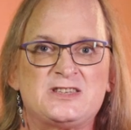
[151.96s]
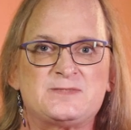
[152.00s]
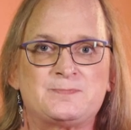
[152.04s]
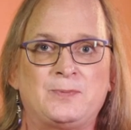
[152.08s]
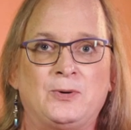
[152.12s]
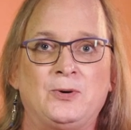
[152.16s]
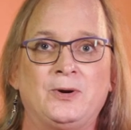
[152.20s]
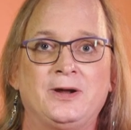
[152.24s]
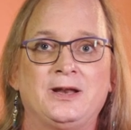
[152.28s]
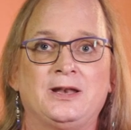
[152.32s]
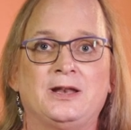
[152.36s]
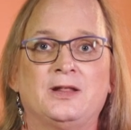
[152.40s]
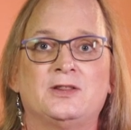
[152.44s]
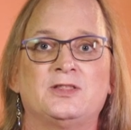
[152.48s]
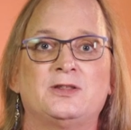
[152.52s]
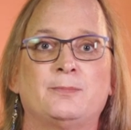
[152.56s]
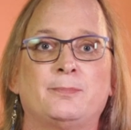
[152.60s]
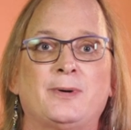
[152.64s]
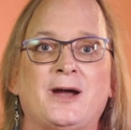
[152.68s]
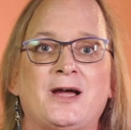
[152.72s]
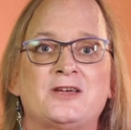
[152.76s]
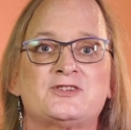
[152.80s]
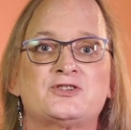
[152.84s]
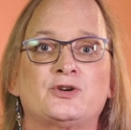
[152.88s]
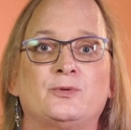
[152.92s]
this point, the
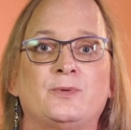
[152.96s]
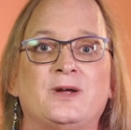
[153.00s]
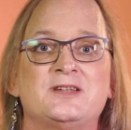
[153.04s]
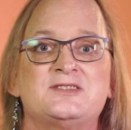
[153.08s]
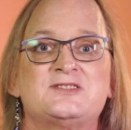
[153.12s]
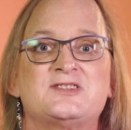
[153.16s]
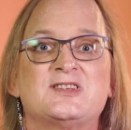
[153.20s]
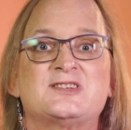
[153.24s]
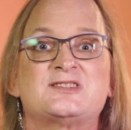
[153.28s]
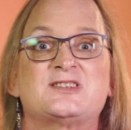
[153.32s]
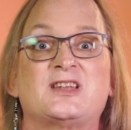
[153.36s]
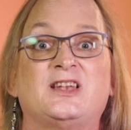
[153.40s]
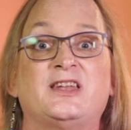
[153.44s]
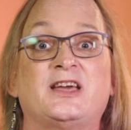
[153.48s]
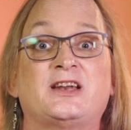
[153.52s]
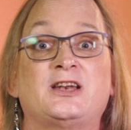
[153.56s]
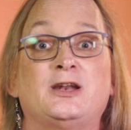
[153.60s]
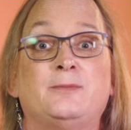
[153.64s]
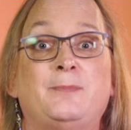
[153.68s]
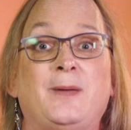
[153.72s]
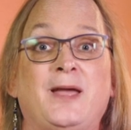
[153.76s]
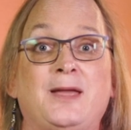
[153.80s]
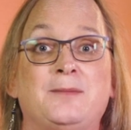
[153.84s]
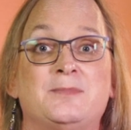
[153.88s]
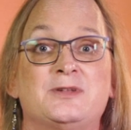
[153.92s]
browser runs the
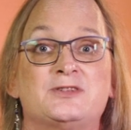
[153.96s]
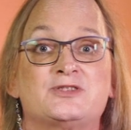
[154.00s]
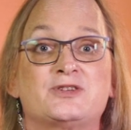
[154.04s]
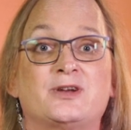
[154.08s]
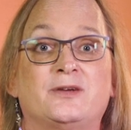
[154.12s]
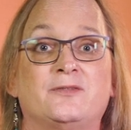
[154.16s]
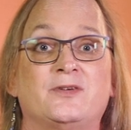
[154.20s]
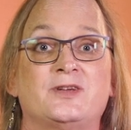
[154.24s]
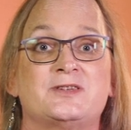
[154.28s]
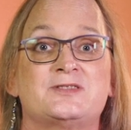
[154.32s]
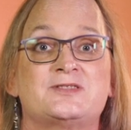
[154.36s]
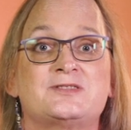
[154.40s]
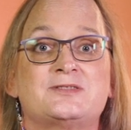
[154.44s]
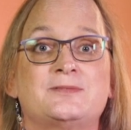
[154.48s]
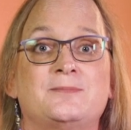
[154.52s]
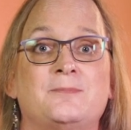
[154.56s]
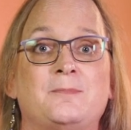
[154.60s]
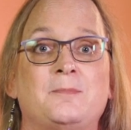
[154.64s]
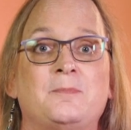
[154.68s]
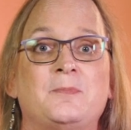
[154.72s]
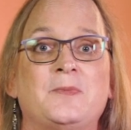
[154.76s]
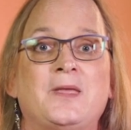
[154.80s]
selected payment service.